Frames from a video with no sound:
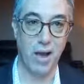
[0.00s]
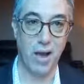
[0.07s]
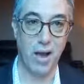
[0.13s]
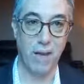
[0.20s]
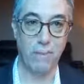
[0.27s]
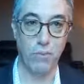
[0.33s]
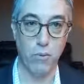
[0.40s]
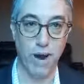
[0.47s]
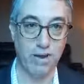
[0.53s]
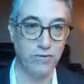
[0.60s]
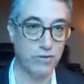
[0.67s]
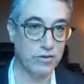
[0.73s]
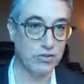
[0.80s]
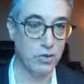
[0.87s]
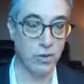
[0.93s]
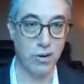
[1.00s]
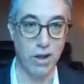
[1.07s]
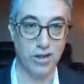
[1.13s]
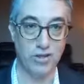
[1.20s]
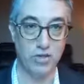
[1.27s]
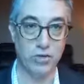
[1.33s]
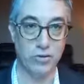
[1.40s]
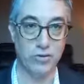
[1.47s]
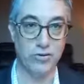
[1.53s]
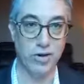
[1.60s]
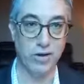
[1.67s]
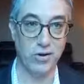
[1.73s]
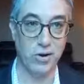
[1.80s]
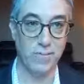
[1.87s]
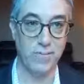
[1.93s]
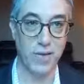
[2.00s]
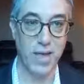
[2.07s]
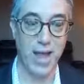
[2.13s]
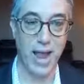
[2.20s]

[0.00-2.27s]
uh, breakfast or lunch or dinner